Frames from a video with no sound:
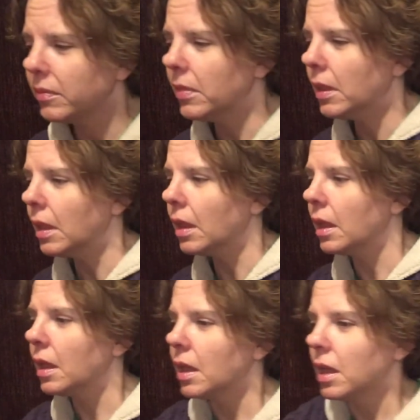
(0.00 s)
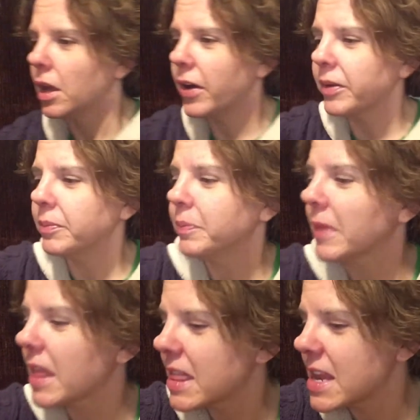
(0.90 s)
All right,
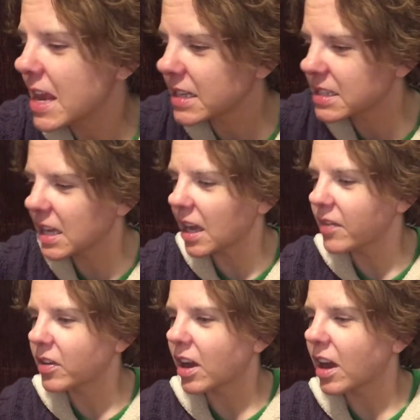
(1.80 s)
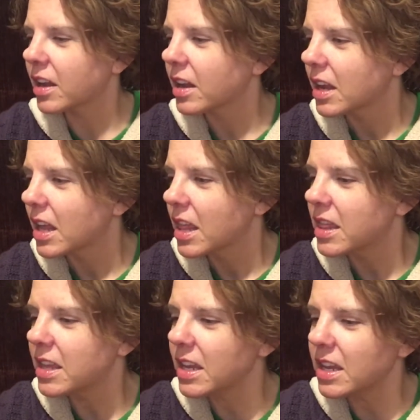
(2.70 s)
the next thing I've got,
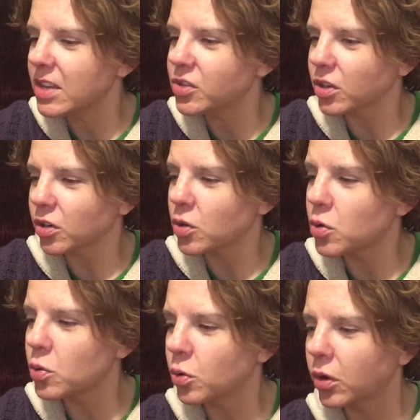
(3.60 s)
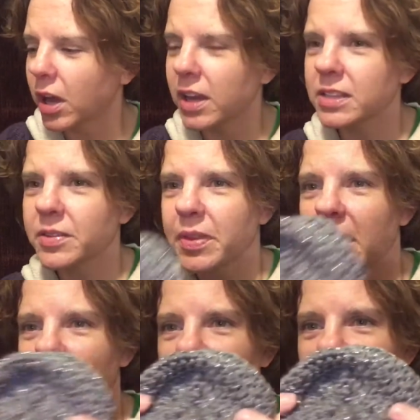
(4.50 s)
these are cool, guys.
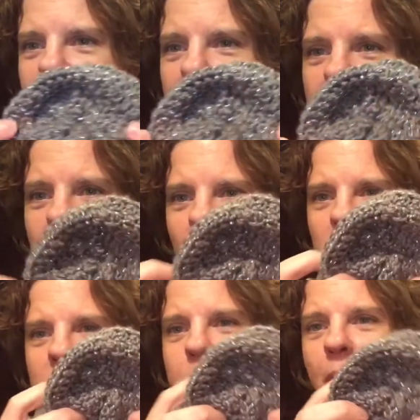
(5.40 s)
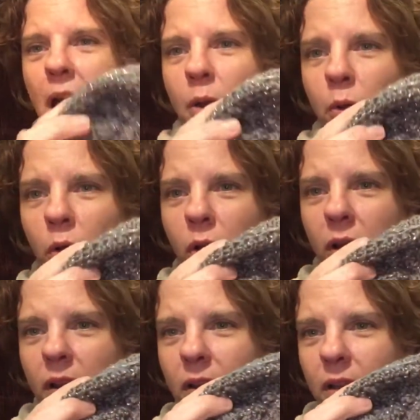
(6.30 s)
These are spiral
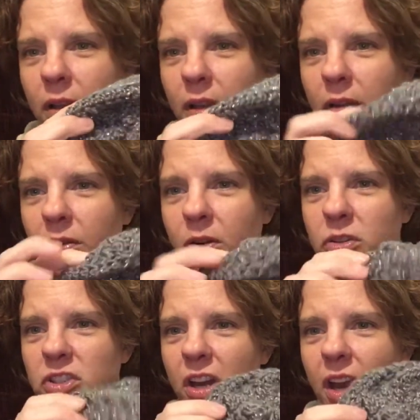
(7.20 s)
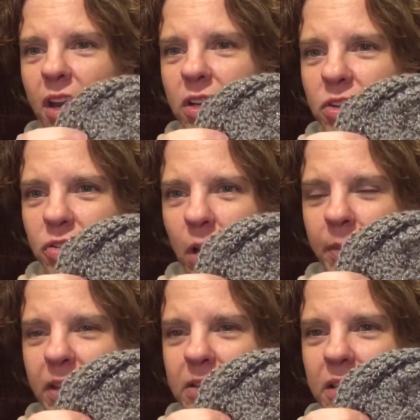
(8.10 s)
crochet
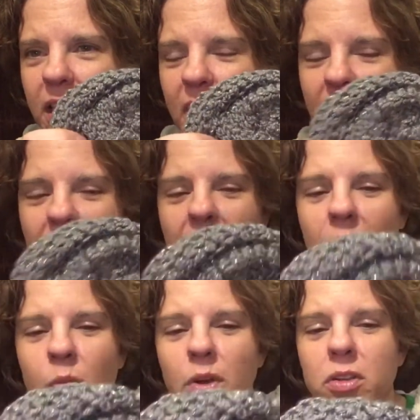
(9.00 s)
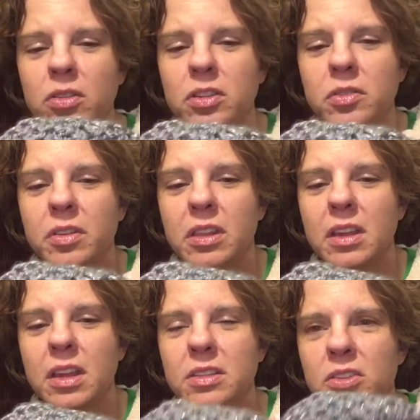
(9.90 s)
scrubbies. And what you do with
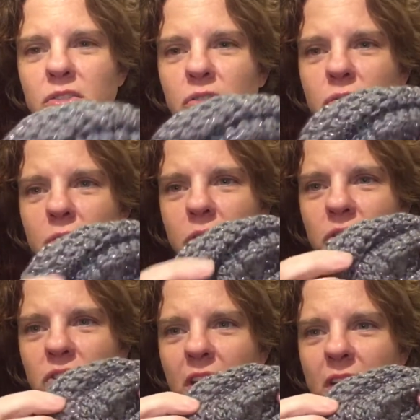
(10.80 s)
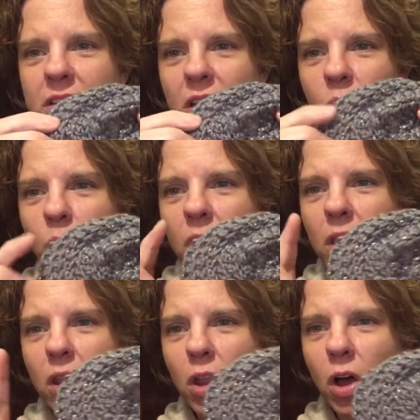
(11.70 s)
this is you crochet this in
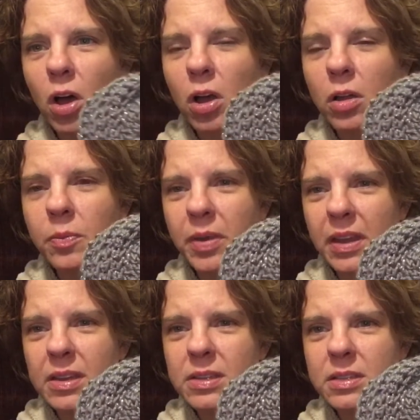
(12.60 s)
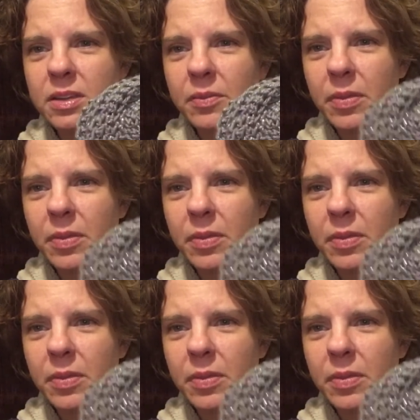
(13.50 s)
one long piece,